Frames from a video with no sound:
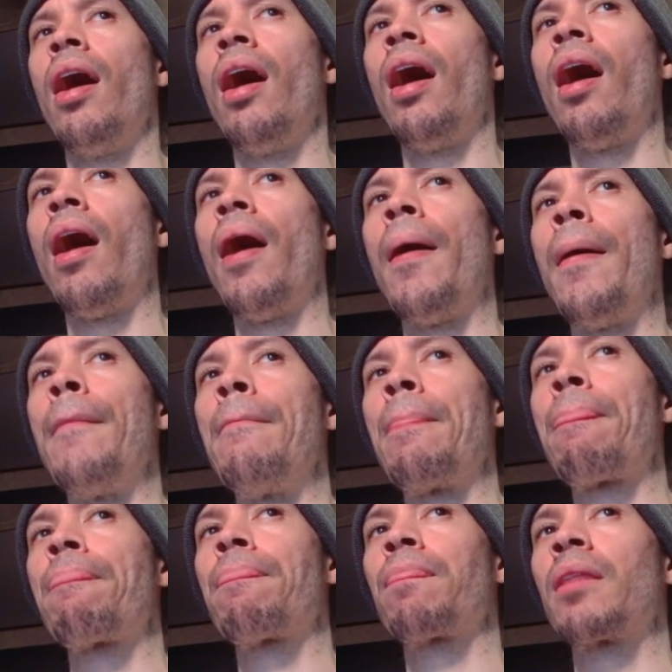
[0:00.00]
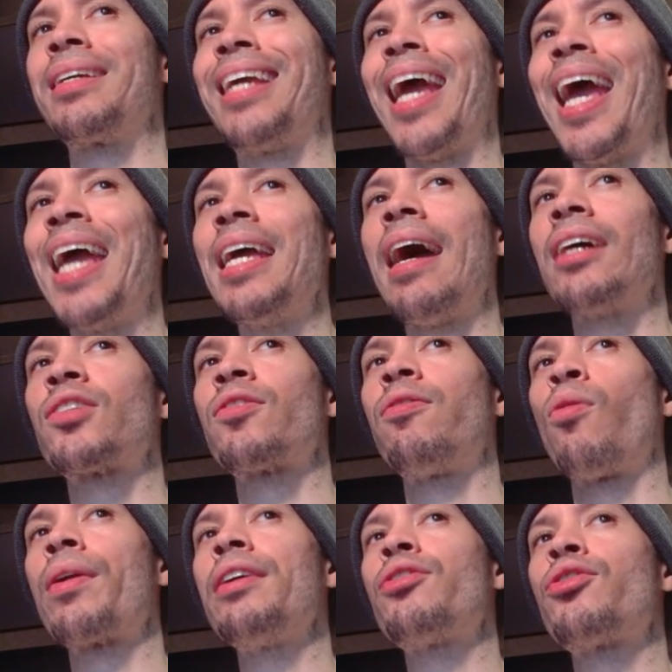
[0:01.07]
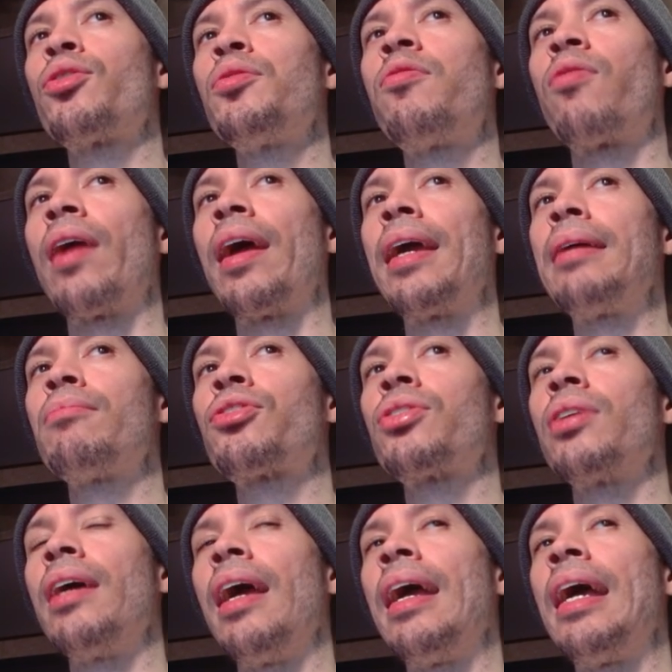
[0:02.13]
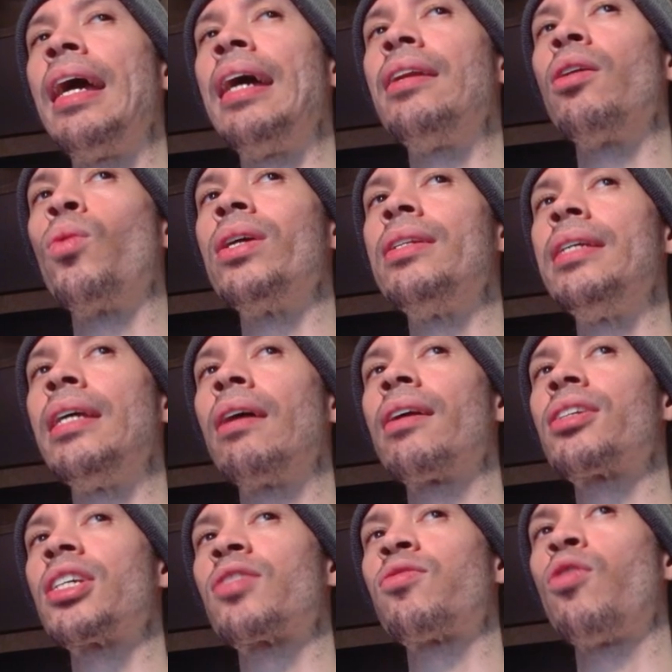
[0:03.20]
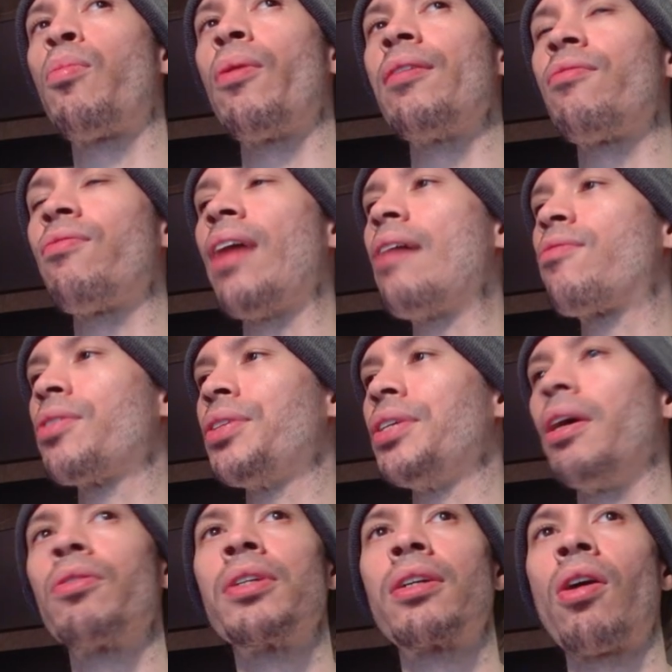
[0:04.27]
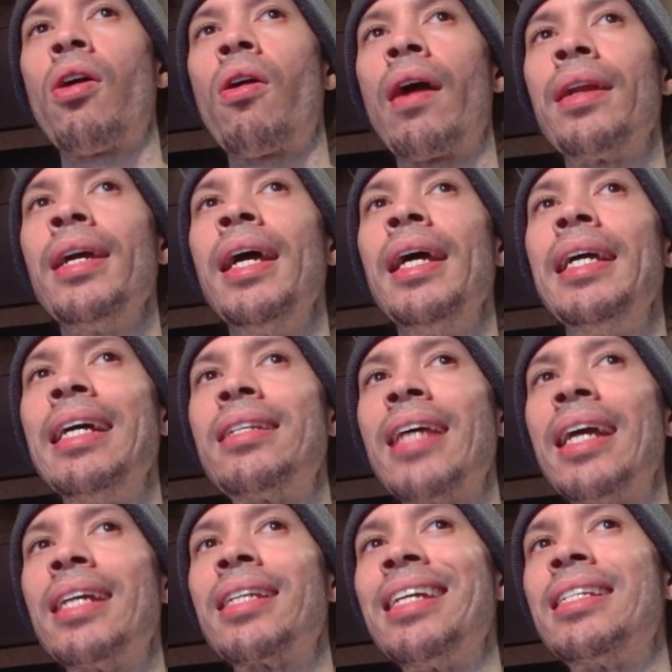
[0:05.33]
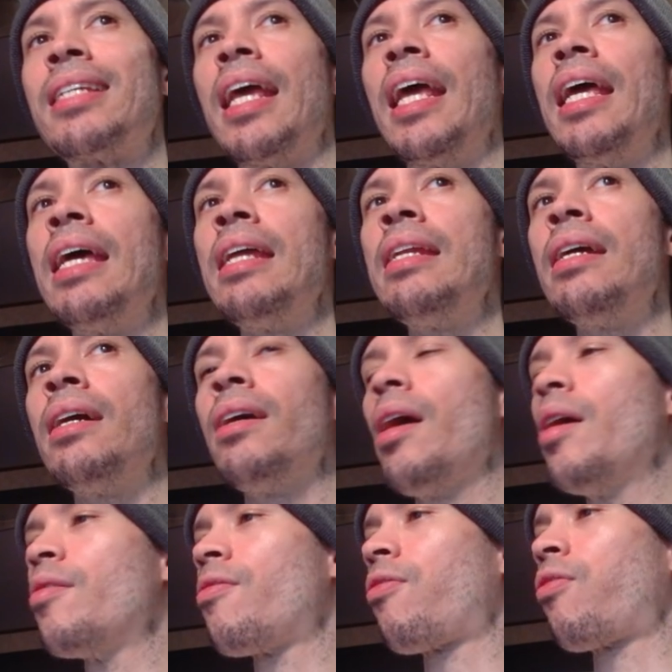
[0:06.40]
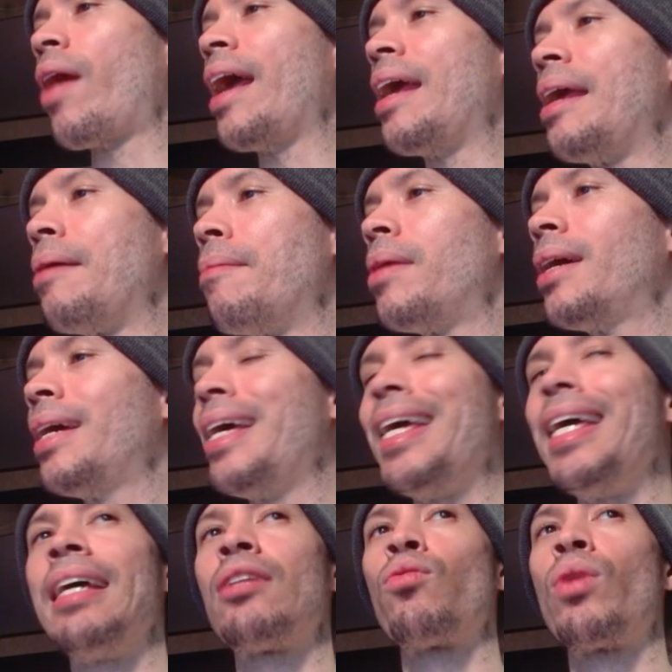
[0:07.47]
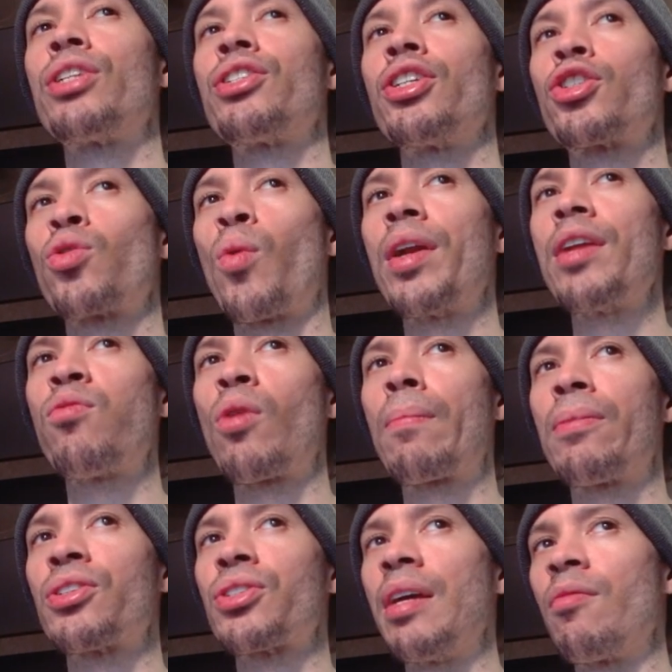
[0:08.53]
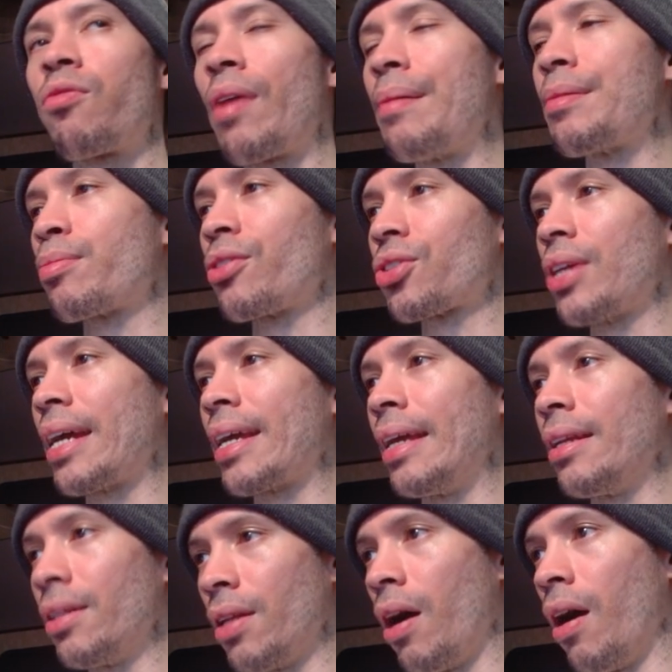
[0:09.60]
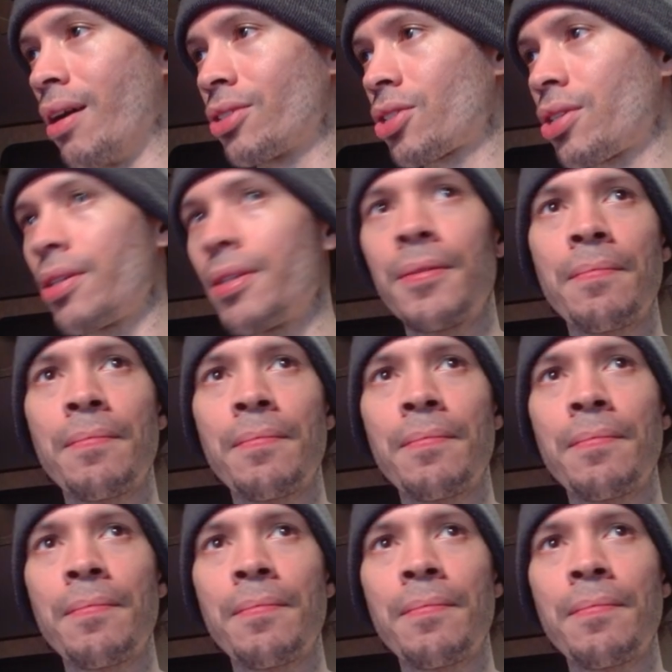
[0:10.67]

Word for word: Um, K has 42 frames, and with DLSS 4.5 for the older card, it takes a 10 frame hit, which is 24% frames per second lost.